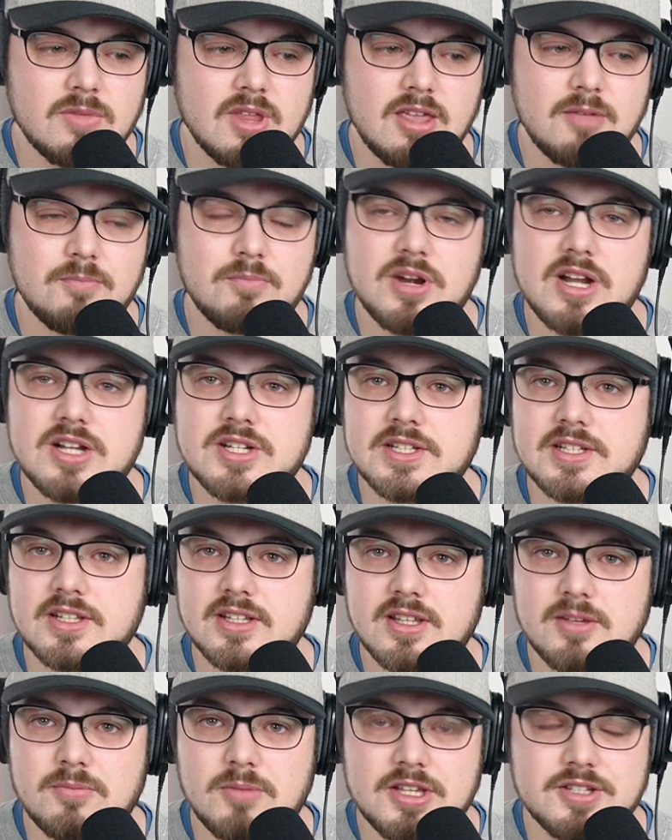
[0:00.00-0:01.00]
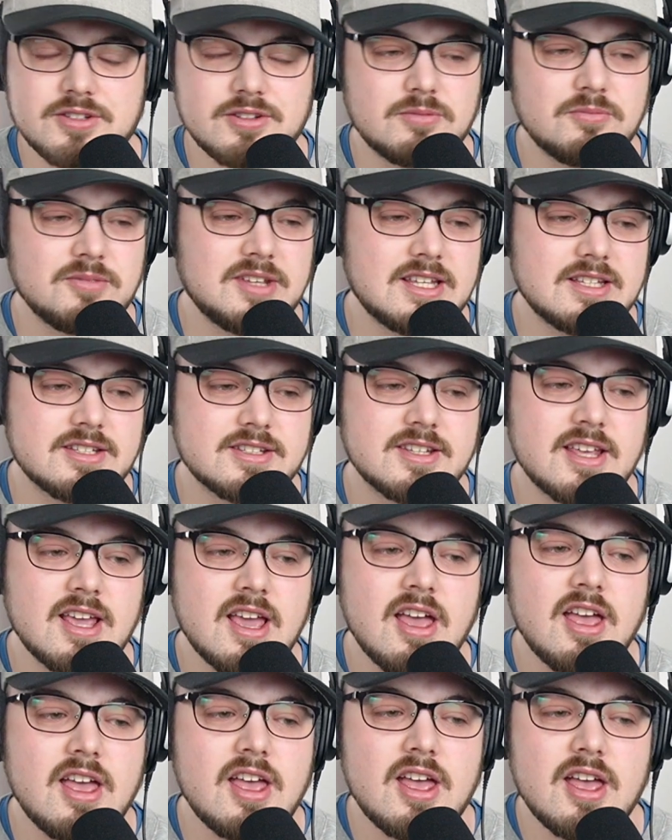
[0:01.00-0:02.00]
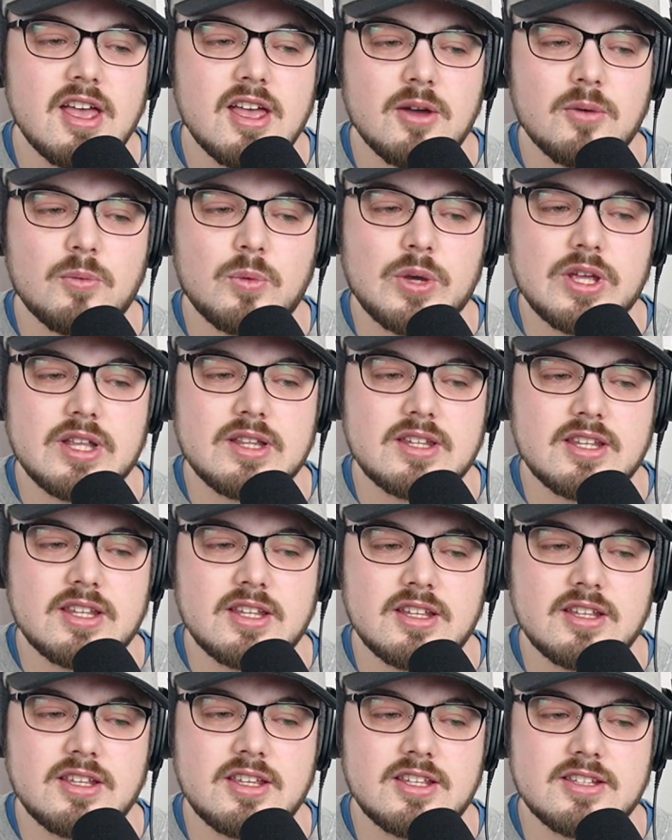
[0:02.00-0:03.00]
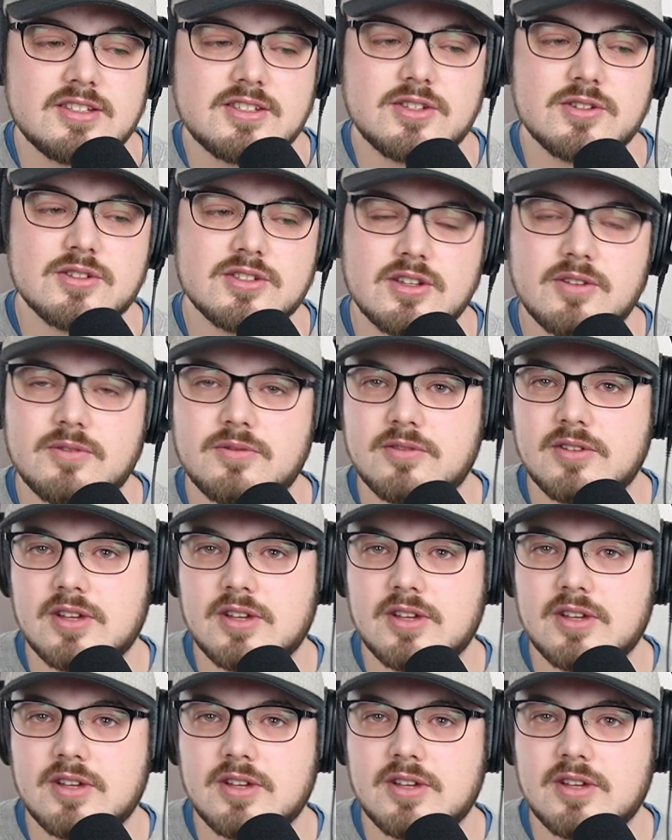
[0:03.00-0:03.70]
impression that he makes on me is with his use of